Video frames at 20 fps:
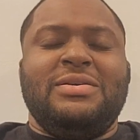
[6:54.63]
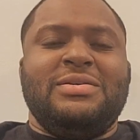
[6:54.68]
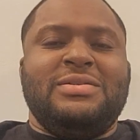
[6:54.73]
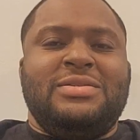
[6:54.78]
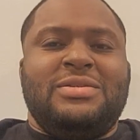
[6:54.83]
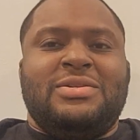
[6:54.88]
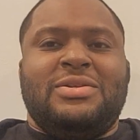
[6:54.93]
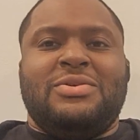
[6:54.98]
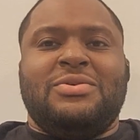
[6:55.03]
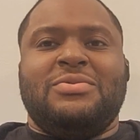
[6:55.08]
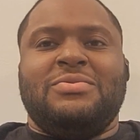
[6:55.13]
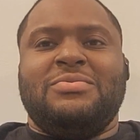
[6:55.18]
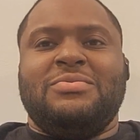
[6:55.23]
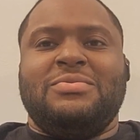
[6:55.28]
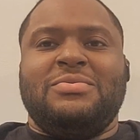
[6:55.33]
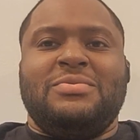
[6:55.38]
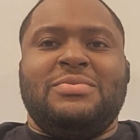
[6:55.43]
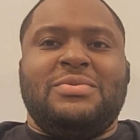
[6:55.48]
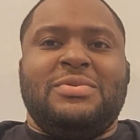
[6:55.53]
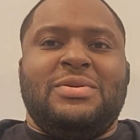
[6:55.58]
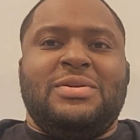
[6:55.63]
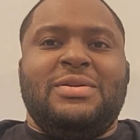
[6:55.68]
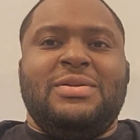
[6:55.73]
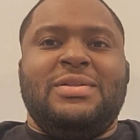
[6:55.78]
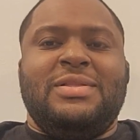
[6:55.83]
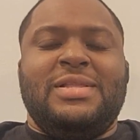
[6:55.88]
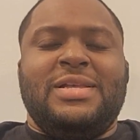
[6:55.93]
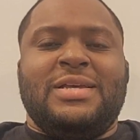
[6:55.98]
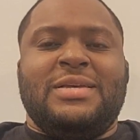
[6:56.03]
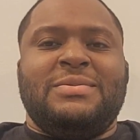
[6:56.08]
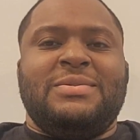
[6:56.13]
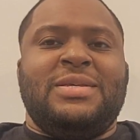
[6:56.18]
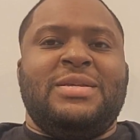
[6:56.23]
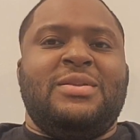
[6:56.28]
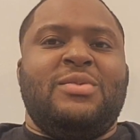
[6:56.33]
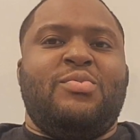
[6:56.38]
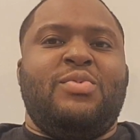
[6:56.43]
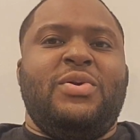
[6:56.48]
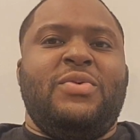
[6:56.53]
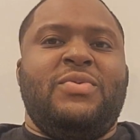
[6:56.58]
Like I said
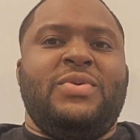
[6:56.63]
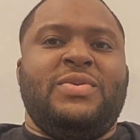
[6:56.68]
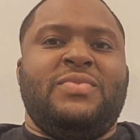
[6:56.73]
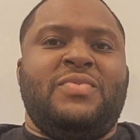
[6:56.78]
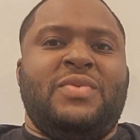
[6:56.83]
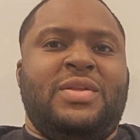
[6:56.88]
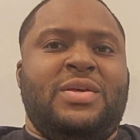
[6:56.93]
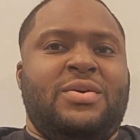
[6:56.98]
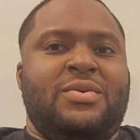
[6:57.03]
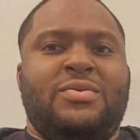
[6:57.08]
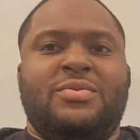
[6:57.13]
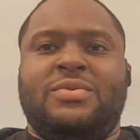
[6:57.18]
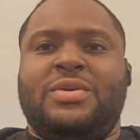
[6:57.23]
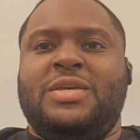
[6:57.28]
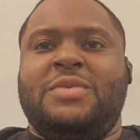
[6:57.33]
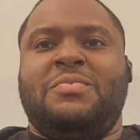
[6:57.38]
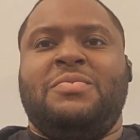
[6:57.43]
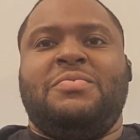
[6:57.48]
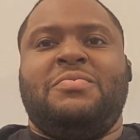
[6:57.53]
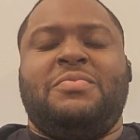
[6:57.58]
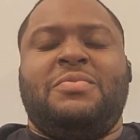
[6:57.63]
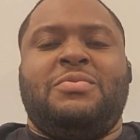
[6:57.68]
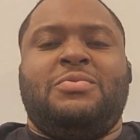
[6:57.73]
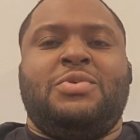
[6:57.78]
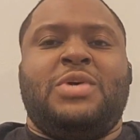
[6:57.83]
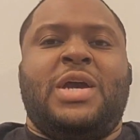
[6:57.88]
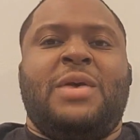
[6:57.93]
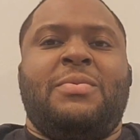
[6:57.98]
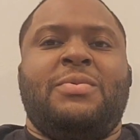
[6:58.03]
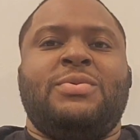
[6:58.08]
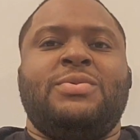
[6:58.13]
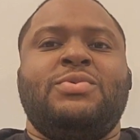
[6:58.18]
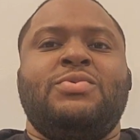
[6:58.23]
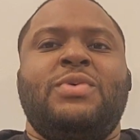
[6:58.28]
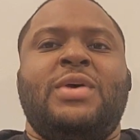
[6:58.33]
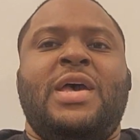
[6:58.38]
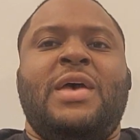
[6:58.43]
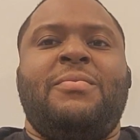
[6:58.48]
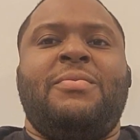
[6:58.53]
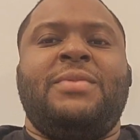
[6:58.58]
in the previous video, give drivers
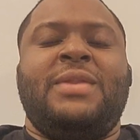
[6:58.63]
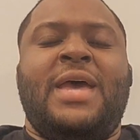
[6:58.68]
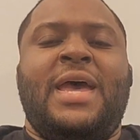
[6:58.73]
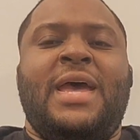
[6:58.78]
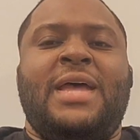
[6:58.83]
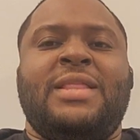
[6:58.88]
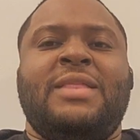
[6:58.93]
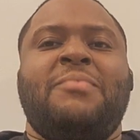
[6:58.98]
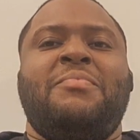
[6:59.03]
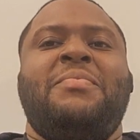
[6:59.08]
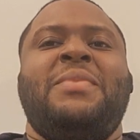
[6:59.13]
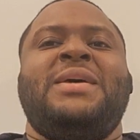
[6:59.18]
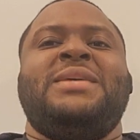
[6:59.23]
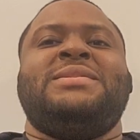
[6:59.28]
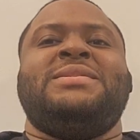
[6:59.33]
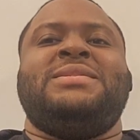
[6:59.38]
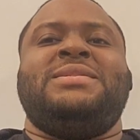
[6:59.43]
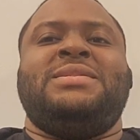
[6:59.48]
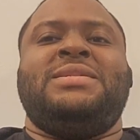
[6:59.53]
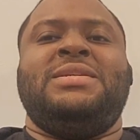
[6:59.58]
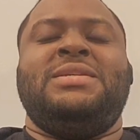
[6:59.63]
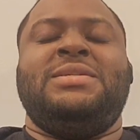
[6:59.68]
who haven't had the best